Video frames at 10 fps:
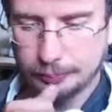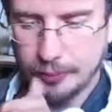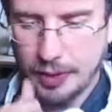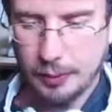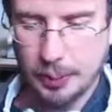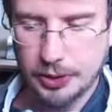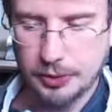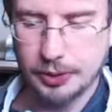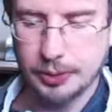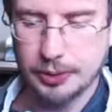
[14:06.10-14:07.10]
I have a bunch of
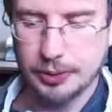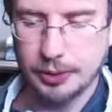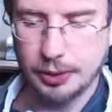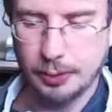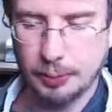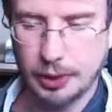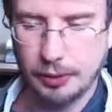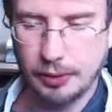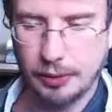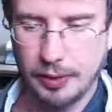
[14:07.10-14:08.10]
choices here, but I
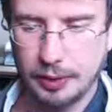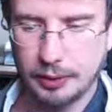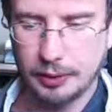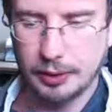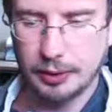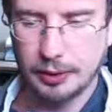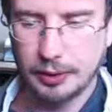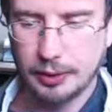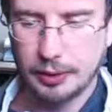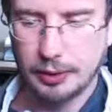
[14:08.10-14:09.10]
think
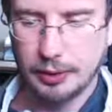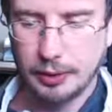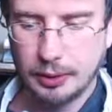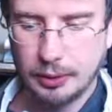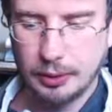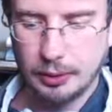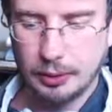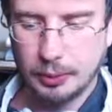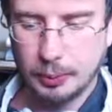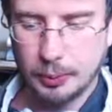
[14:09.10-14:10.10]

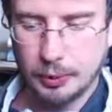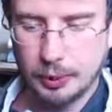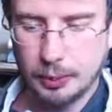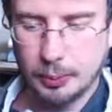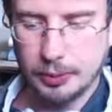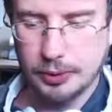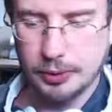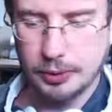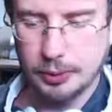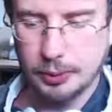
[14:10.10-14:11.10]
what I want to
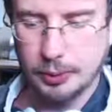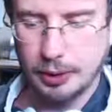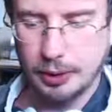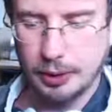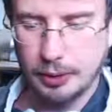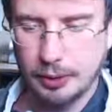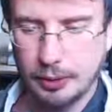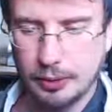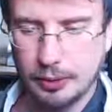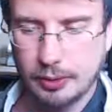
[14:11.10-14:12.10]
do
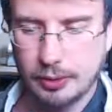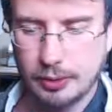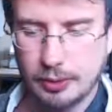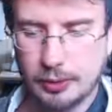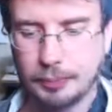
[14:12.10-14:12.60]
is...